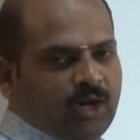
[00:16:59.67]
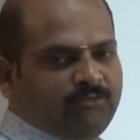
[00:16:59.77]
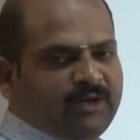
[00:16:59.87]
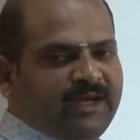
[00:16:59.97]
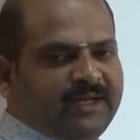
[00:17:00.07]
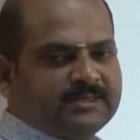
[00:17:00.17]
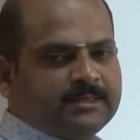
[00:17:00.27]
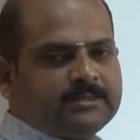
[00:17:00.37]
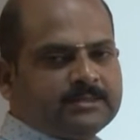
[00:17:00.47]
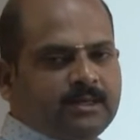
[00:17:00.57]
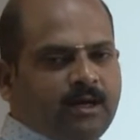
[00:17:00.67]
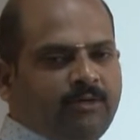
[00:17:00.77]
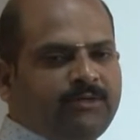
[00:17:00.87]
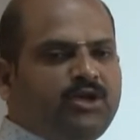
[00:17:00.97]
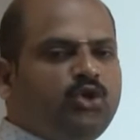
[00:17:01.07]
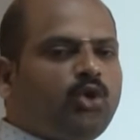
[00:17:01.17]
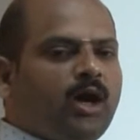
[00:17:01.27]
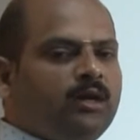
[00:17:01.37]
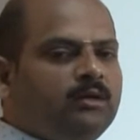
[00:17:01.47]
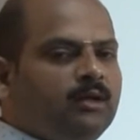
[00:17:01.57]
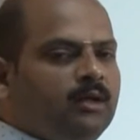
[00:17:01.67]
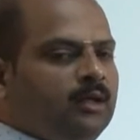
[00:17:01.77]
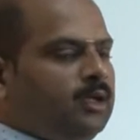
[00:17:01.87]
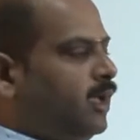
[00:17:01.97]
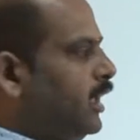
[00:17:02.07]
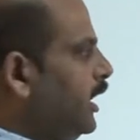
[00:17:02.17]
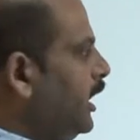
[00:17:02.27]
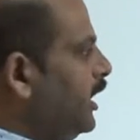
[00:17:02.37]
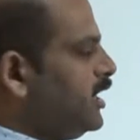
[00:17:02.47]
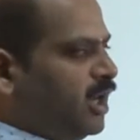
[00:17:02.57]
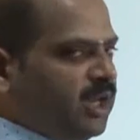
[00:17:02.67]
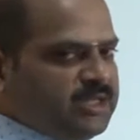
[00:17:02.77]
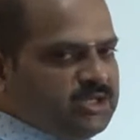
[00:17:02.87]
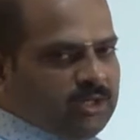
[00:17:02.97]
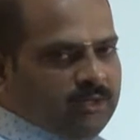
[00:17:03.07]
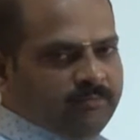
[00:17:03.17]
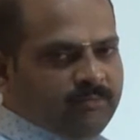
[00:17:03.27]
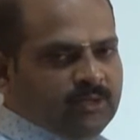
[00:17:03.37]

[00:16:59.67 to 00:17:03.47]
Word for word: of indices of a neuron in a region